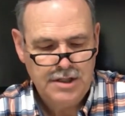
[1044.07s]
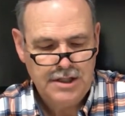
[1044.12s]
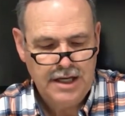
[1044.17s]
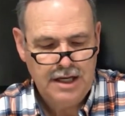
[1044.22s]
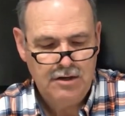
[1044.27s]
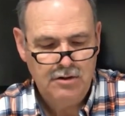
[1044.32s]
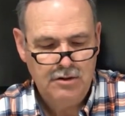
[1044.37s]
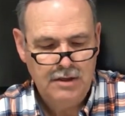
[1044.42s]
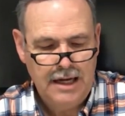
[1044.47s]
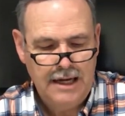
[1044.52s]

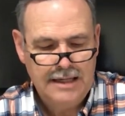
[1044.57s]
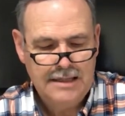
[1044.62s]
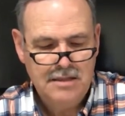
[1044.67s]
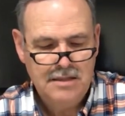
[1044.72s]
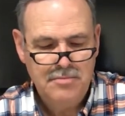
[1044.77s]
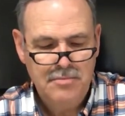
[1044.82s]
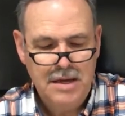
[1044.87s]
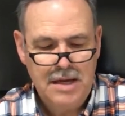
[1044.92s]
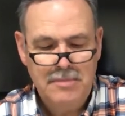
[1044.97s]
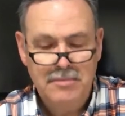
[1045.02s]
Yellow
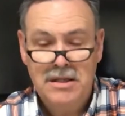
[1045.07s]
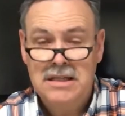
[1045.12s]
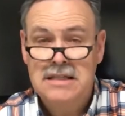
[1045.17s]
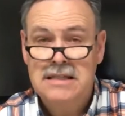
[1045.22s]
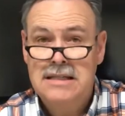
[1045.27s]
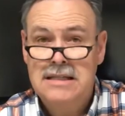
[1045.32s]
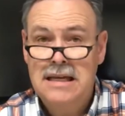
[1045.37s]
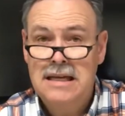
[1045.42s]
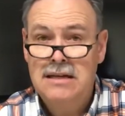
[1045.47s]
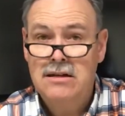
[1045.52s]
lines may be
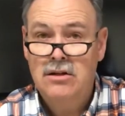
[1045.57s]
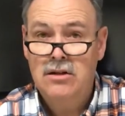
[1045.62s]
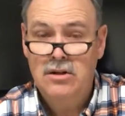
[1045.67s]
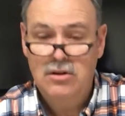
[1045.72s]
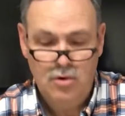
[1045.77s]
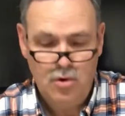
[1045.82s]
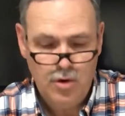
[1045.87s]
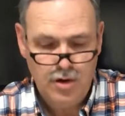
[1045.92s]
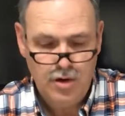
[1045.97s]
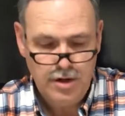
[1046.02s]
single
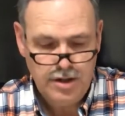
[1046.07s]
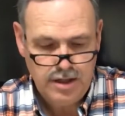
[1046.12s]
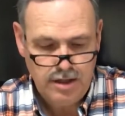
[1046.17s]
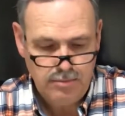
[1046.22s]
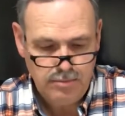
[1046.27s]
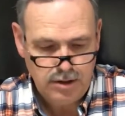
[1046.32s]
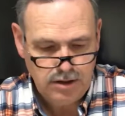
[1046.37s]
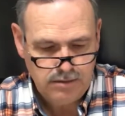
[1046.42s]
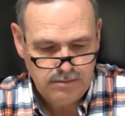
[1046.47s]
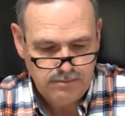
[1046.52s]
or
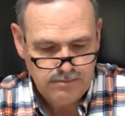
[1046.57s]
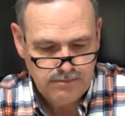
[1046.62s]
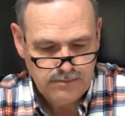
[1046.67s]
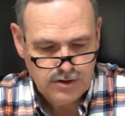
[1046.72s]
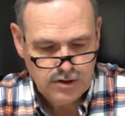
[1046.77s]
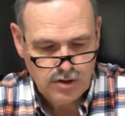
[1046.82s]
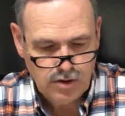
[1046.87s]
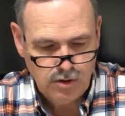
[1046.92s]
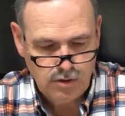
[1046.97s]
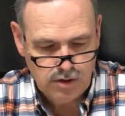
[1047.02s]
double.
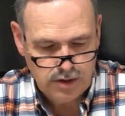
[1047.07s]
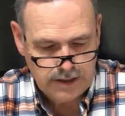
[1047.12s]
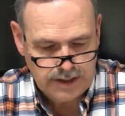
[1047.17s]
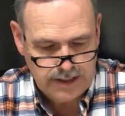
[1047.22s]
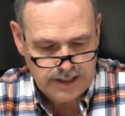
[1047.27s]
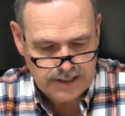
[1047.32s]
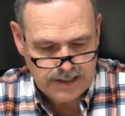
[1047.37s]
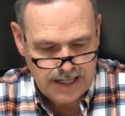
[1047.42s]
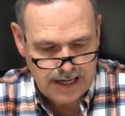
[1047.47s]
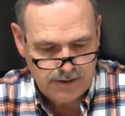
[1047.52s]
So
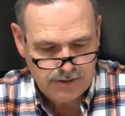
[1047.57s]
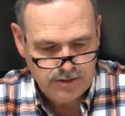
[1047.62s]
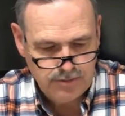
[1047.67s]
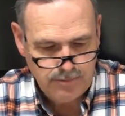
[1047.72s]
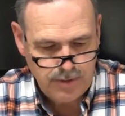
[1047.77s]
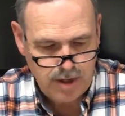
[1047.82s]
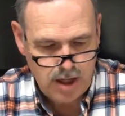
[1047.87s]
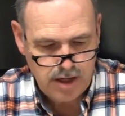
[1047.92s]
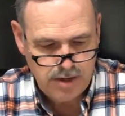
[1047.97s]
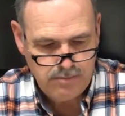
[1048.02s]
looking down at the
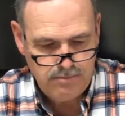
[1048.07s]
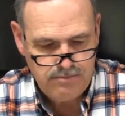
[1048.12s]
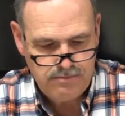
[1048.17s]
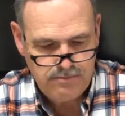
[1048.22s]
bottom,